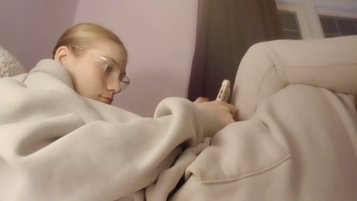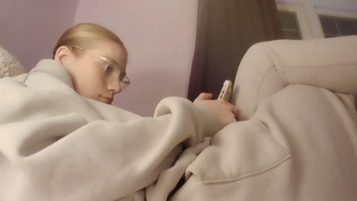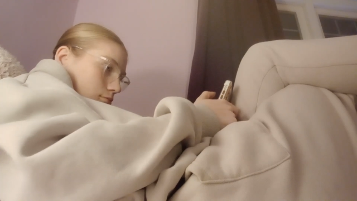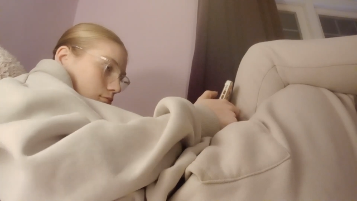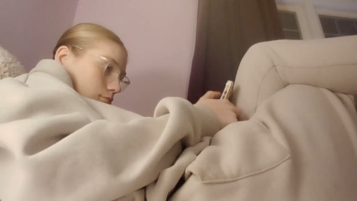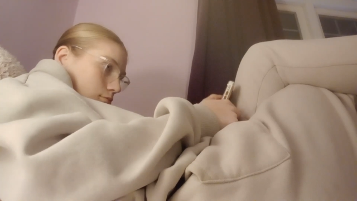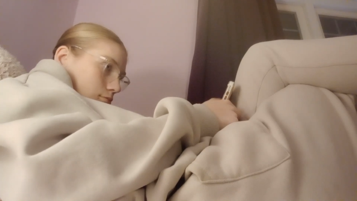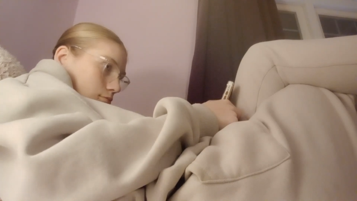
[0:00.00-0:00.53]

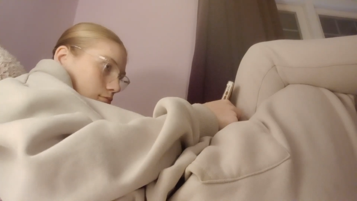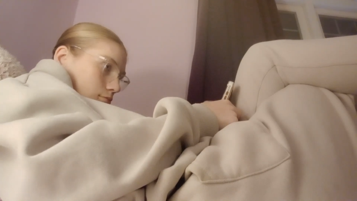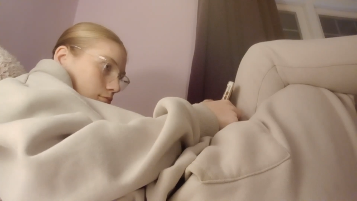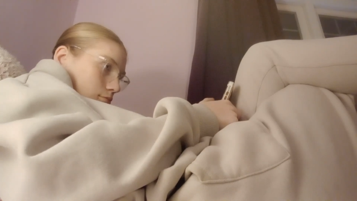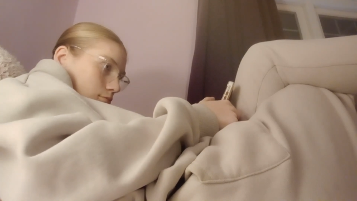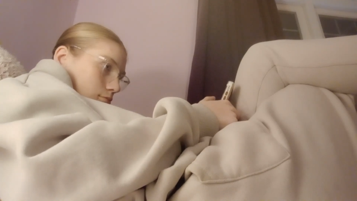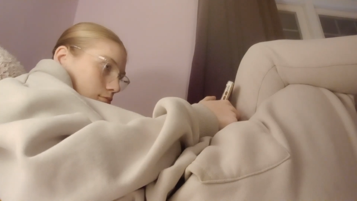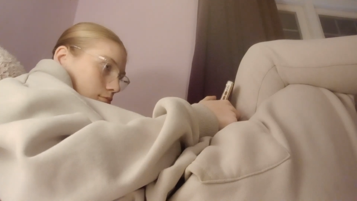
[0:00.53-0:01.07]

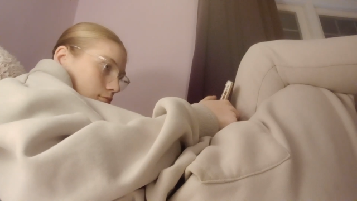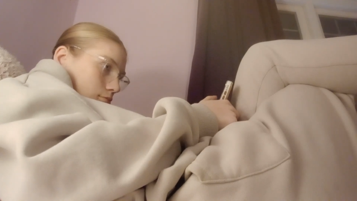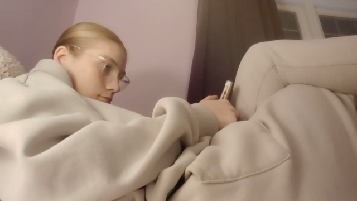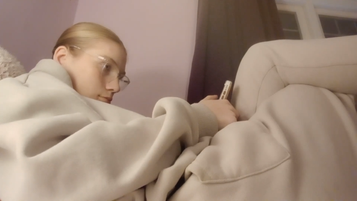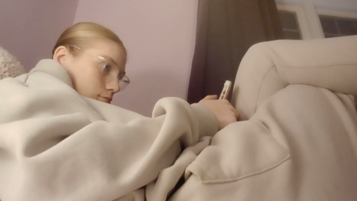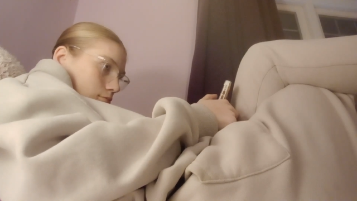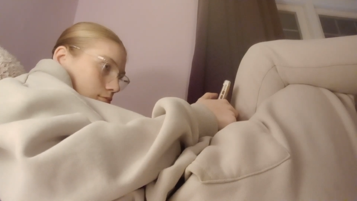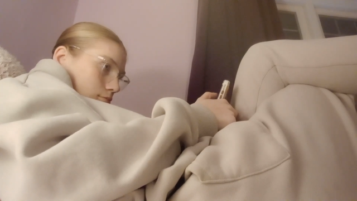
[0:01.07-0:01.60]

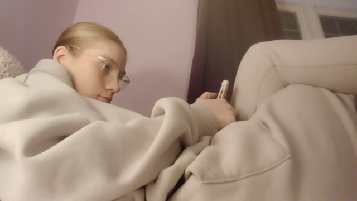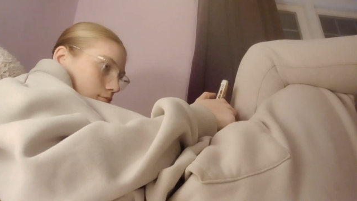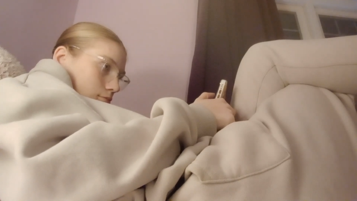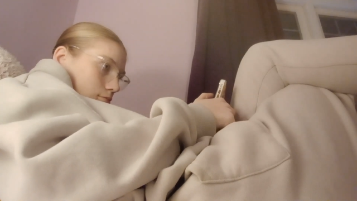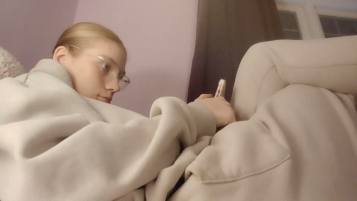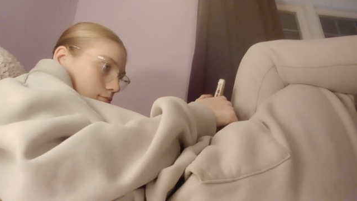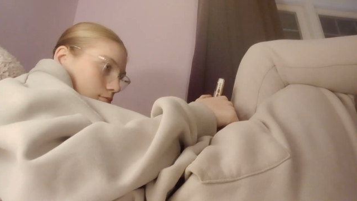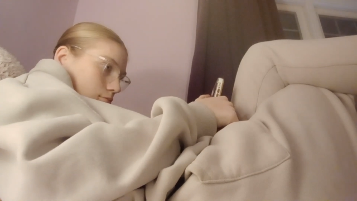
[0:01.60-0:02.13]

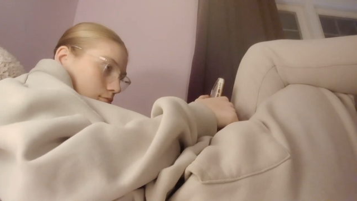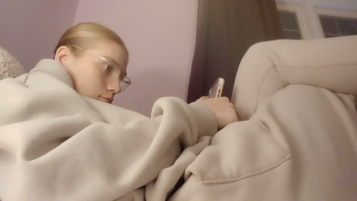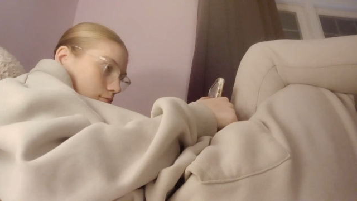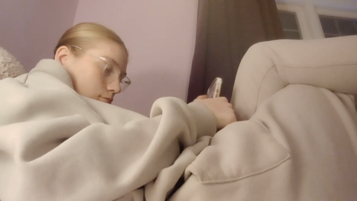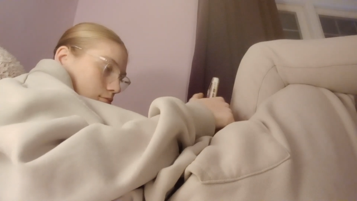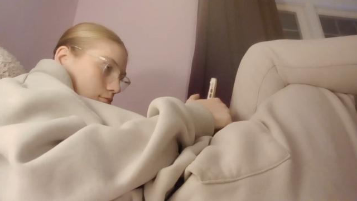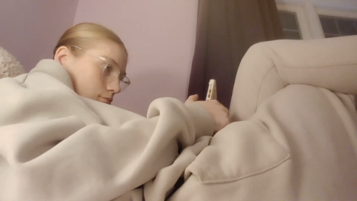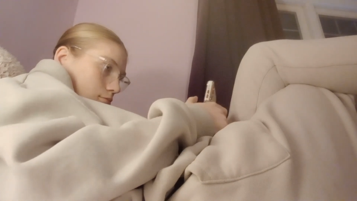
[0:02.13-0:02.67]

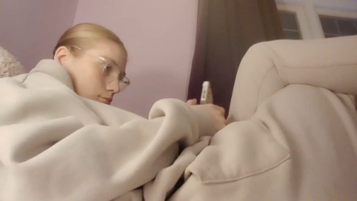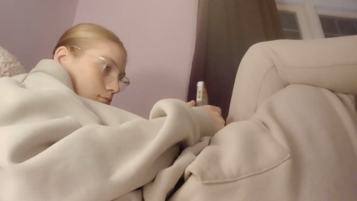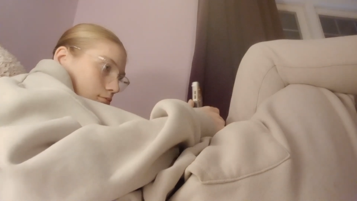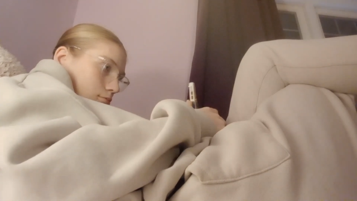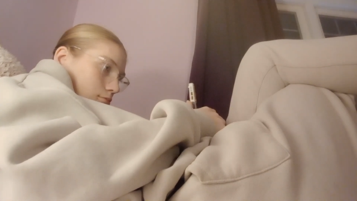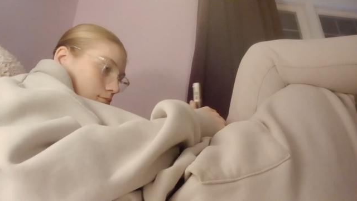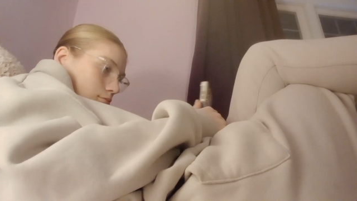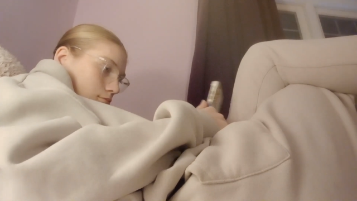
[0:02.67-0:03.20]

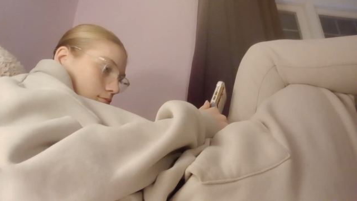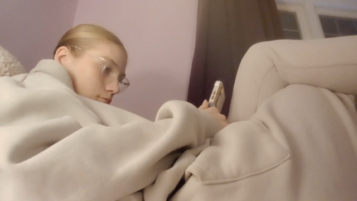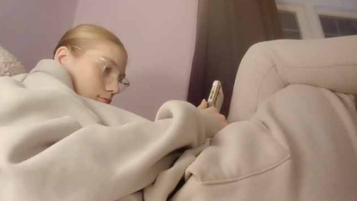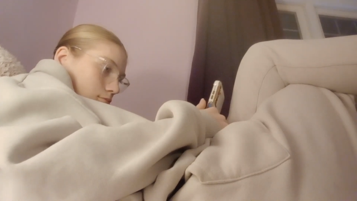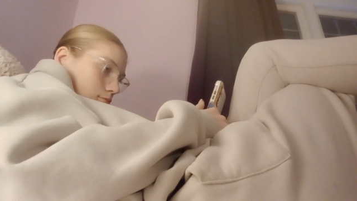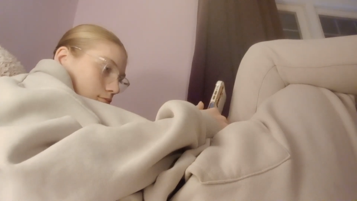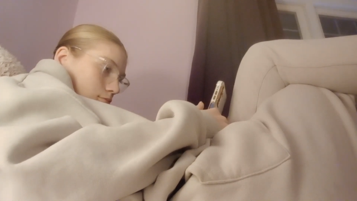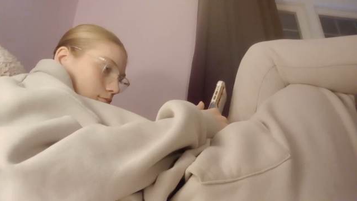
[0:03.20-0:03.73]

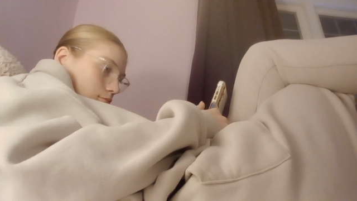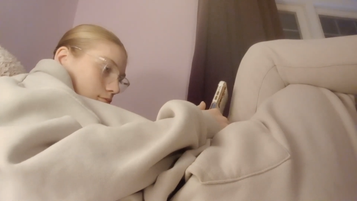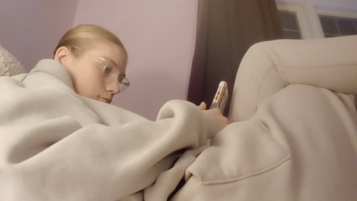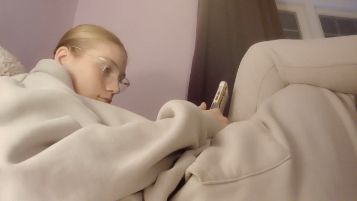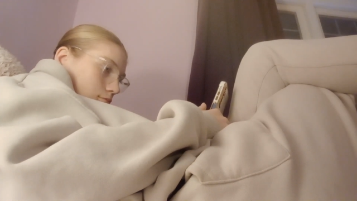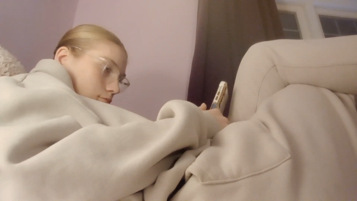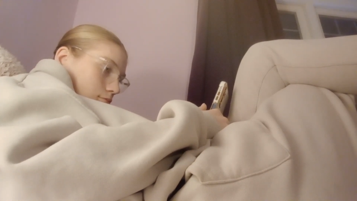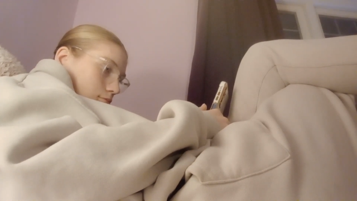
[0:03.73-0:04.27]

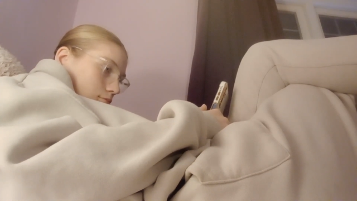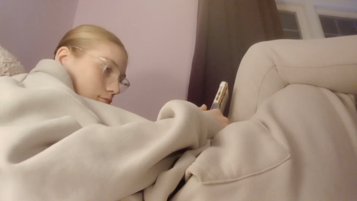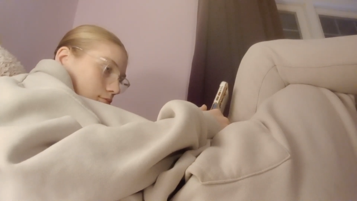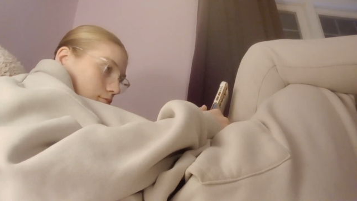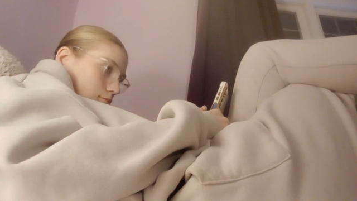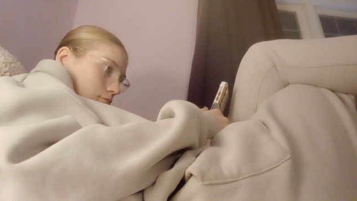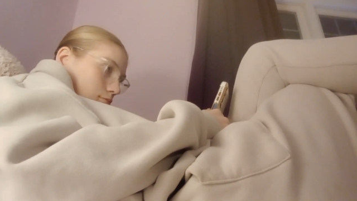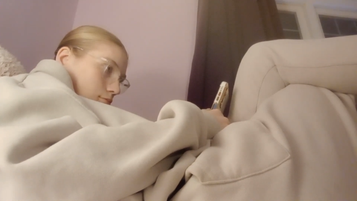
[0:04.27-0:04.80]

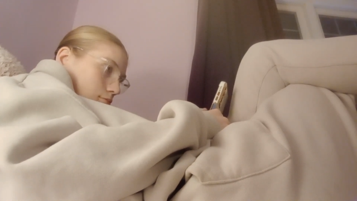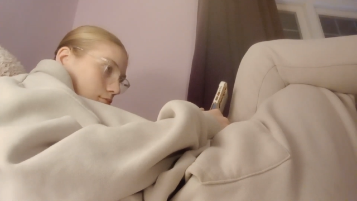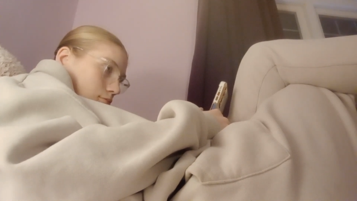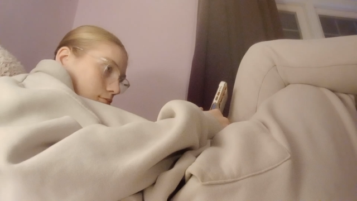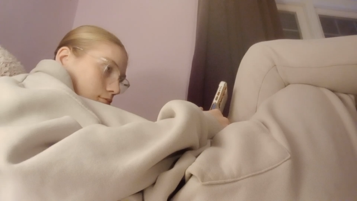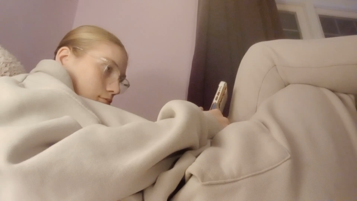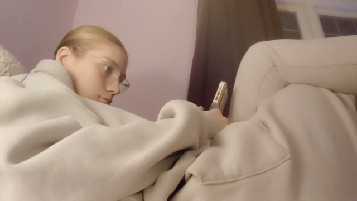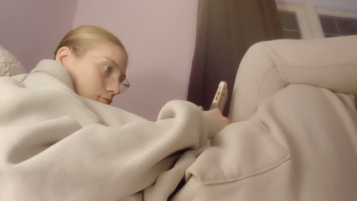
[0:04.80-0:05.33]

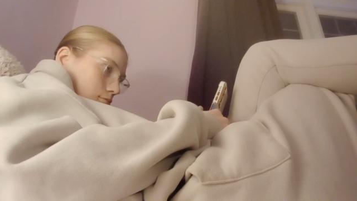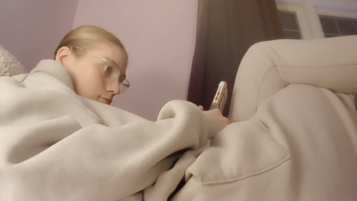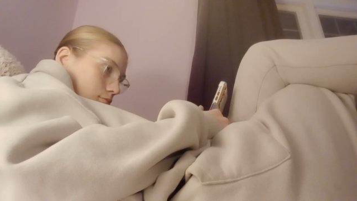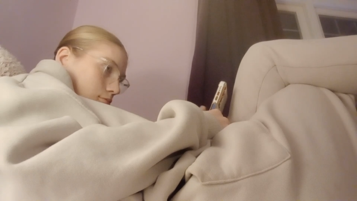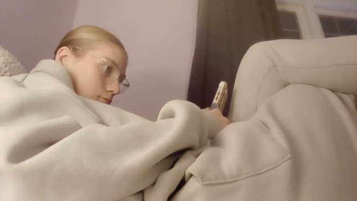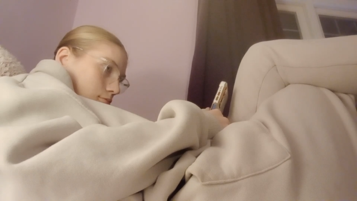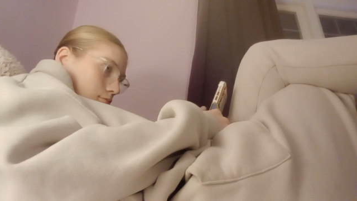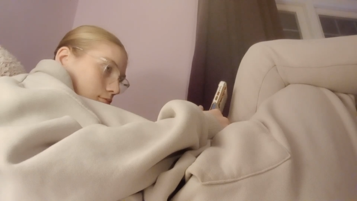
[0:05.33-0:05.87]

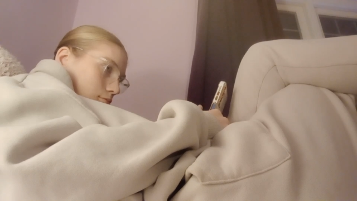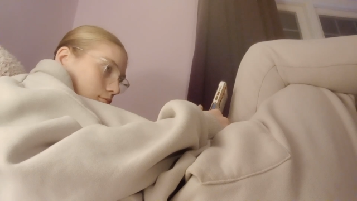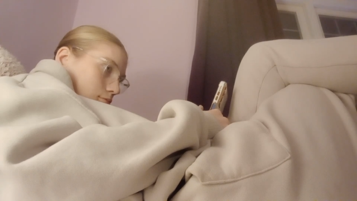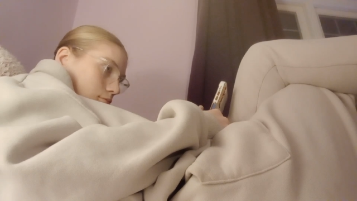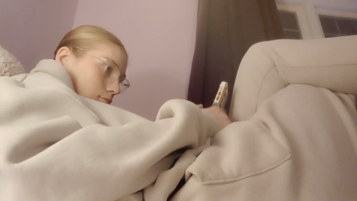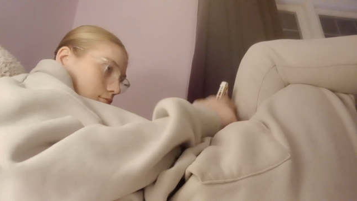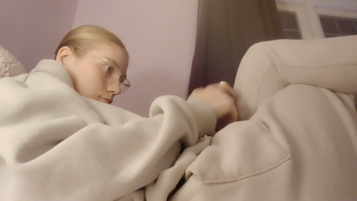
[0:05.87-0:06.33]
(silence)